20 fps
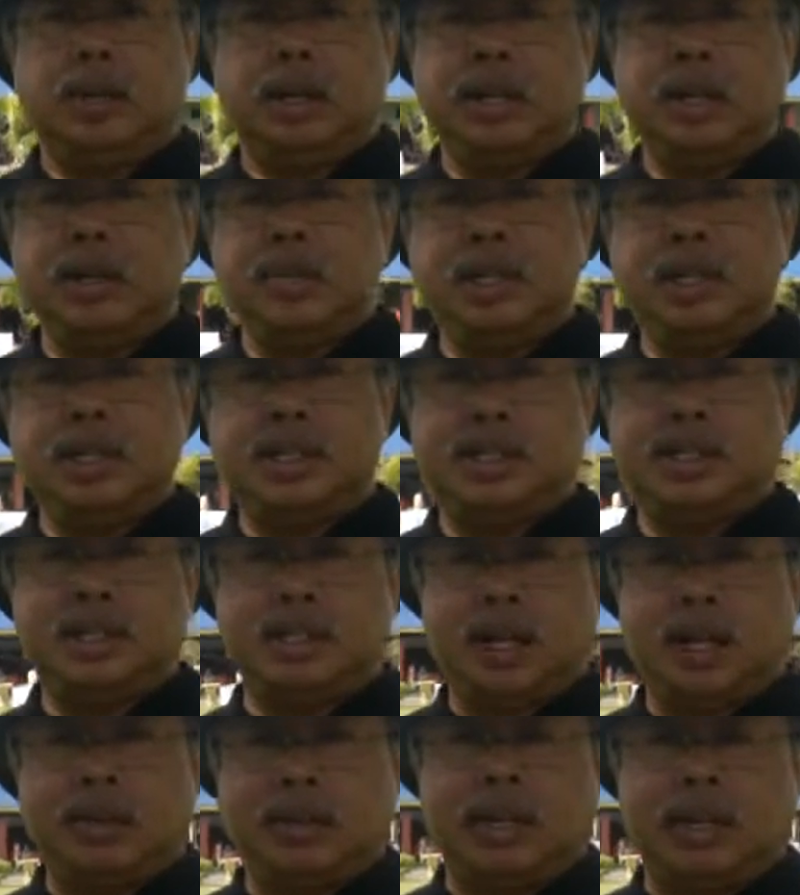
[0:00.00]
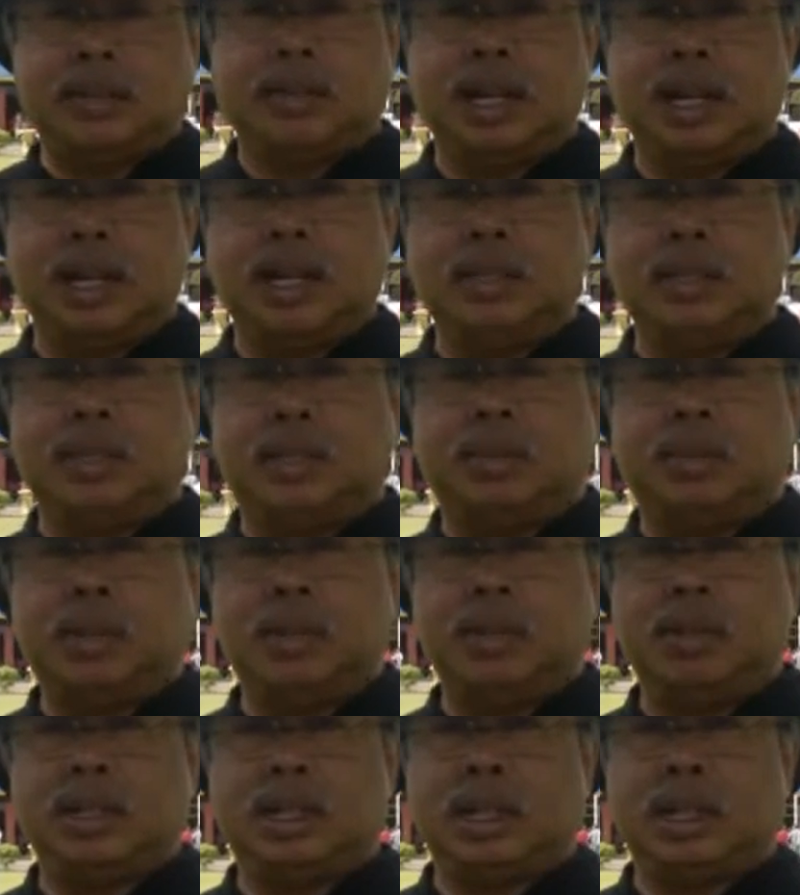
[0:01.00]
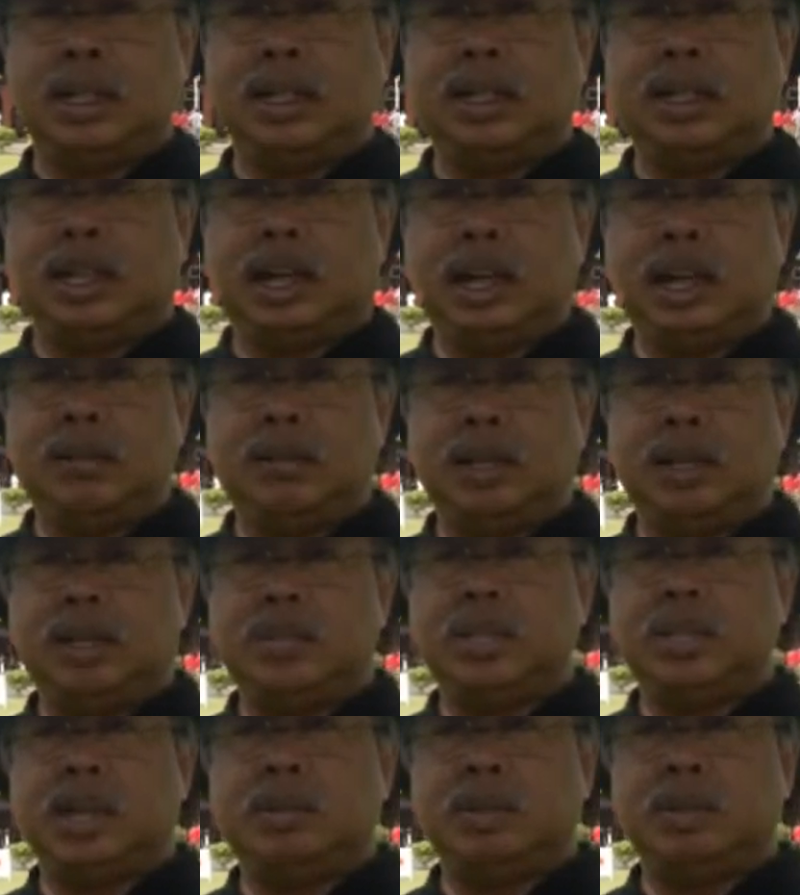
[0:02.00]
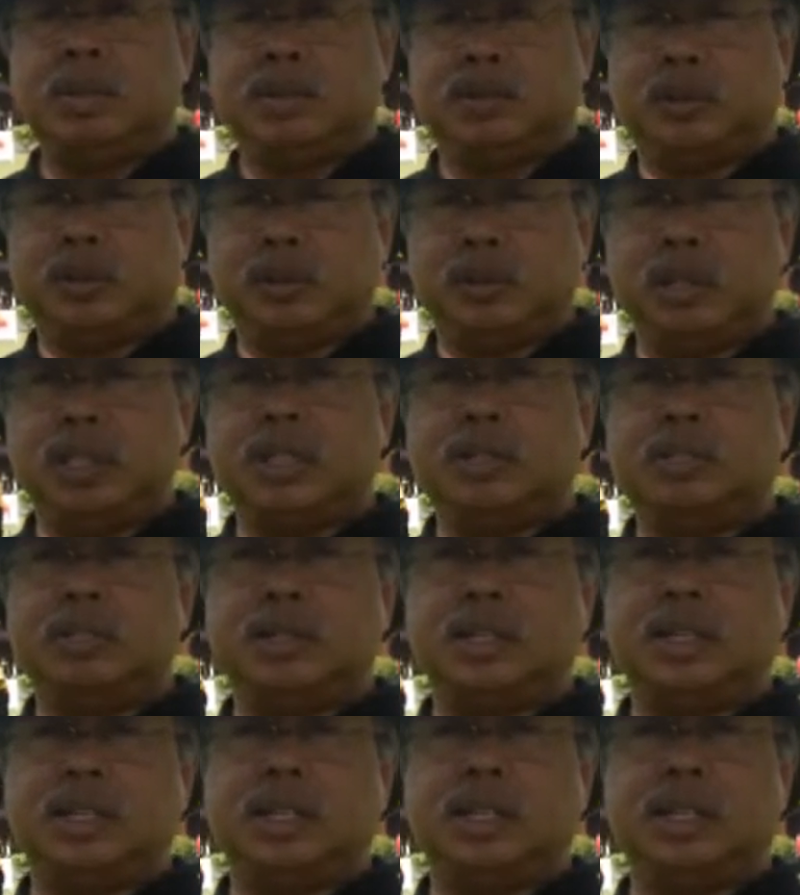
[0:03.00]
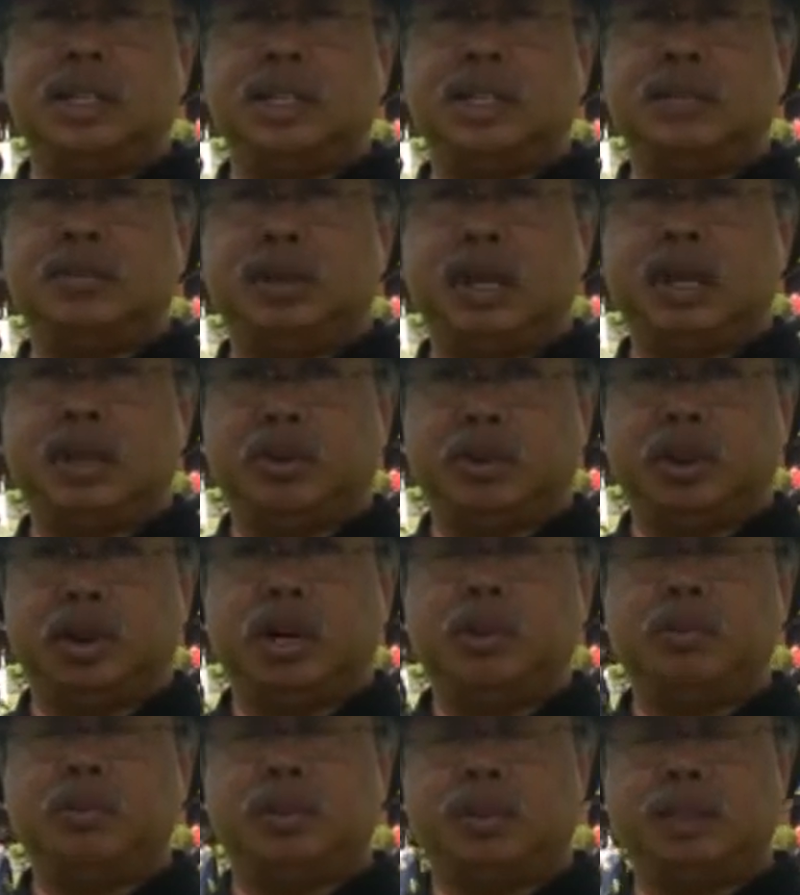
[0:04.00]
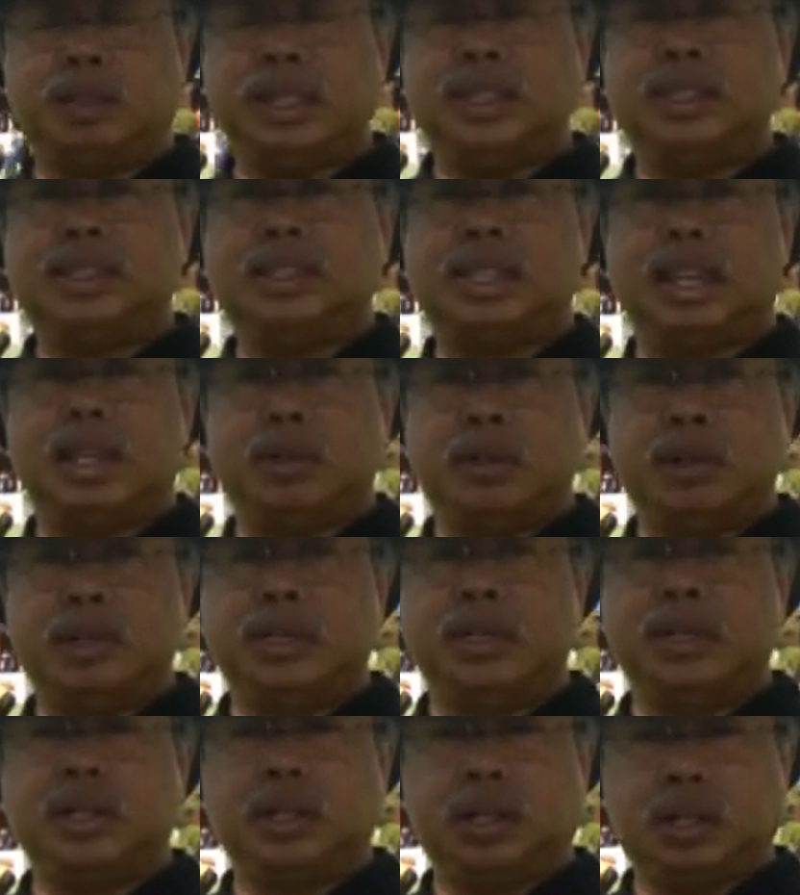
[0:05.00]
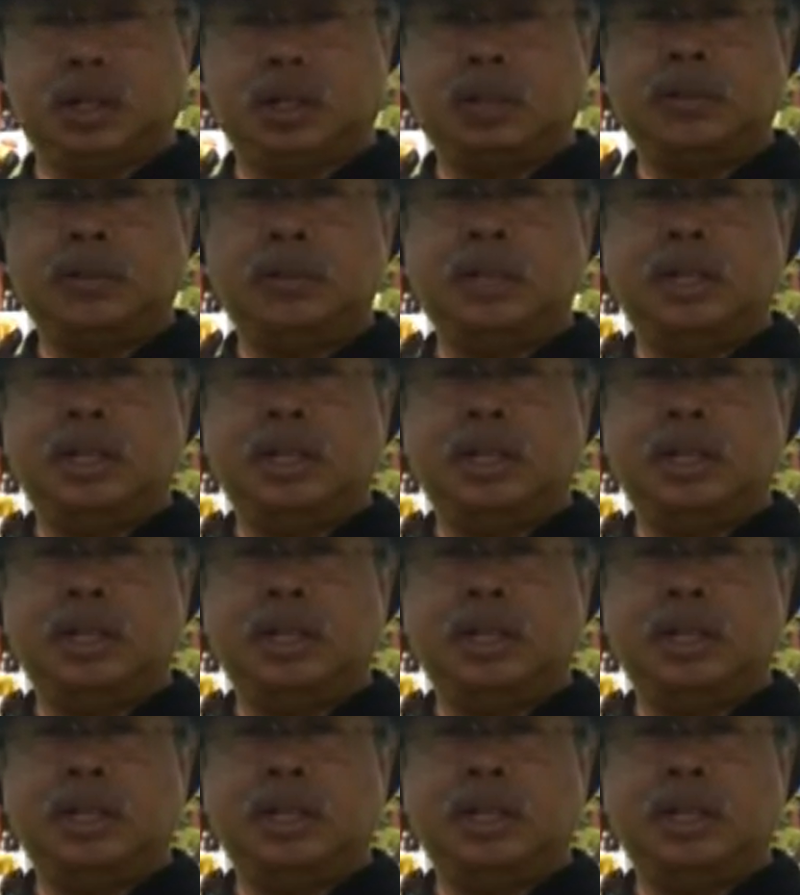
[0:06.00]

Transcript: My name is Syed Razlan Jamalullah. I'm the chairman for this particular event, Royal Perlis Celebration Golf